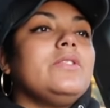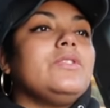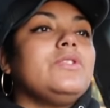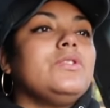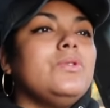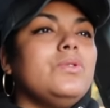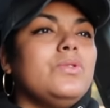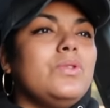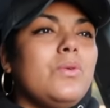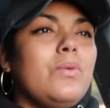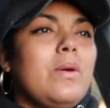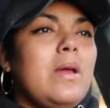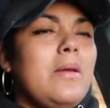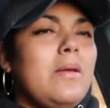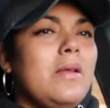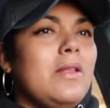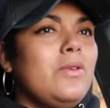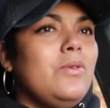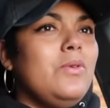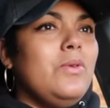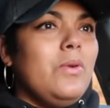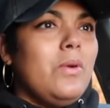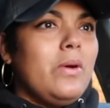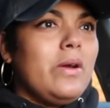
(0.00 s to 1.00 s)
2, the way
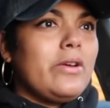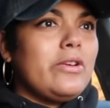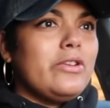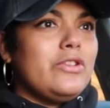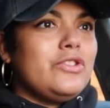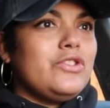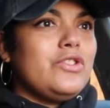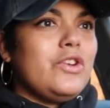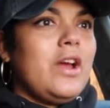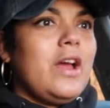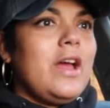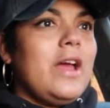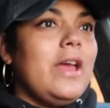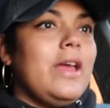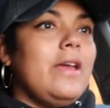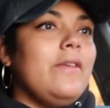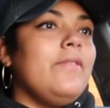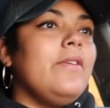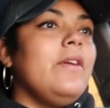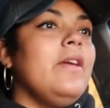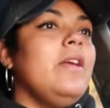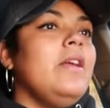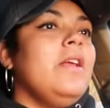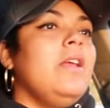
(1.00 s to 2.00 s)
New Yorkers drive,
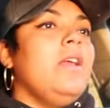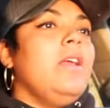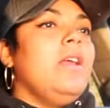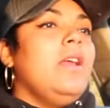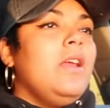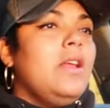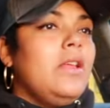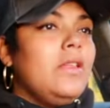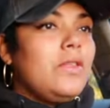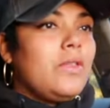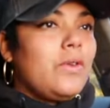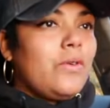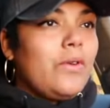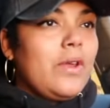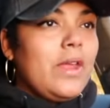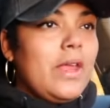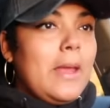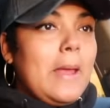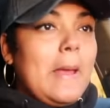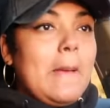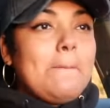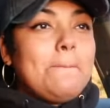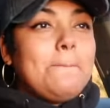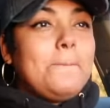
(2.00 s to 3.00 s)
3,